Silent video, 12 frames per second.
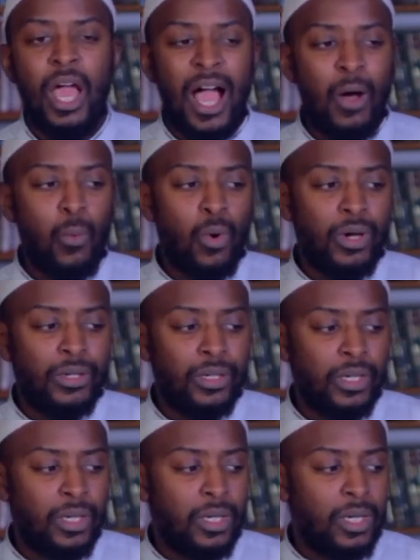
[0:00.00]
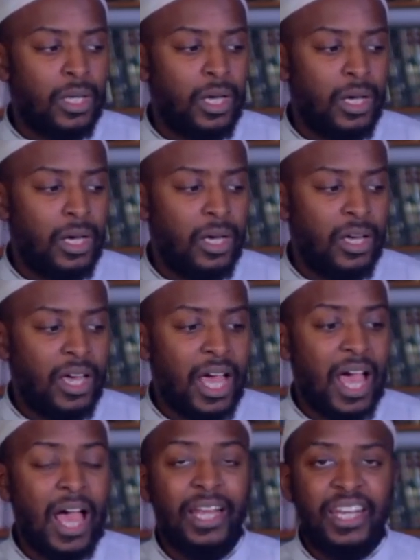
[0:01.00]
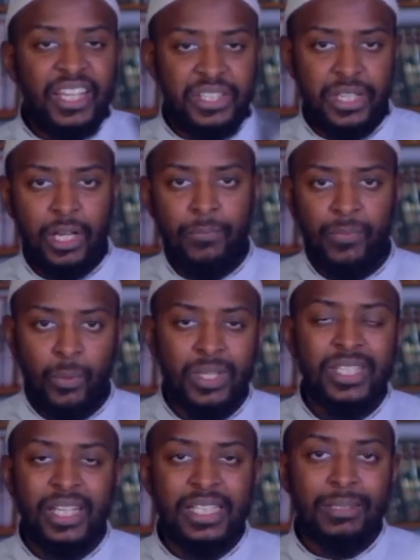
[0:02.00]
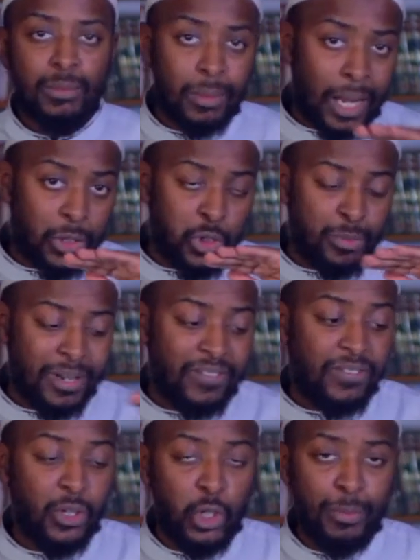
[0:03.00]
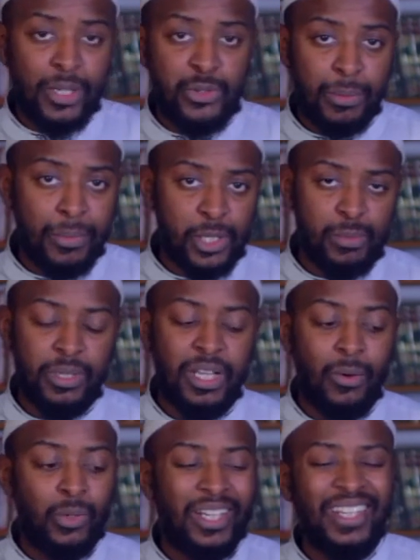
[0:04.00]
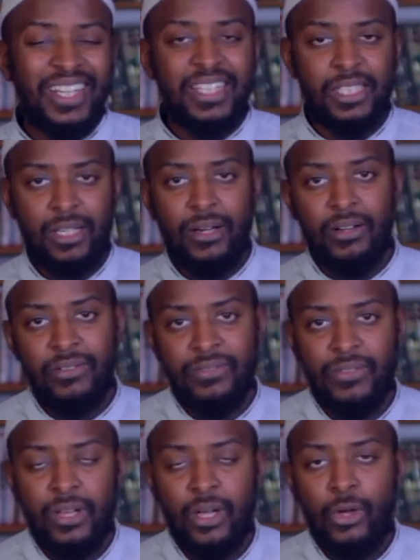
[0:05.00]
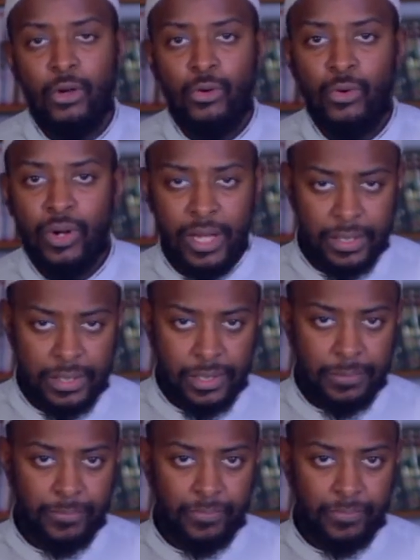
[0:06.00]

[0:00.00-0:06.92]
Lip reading: I want a liter. When I say liter, I'm talking about a volumetric measurement. I want a liter of rice.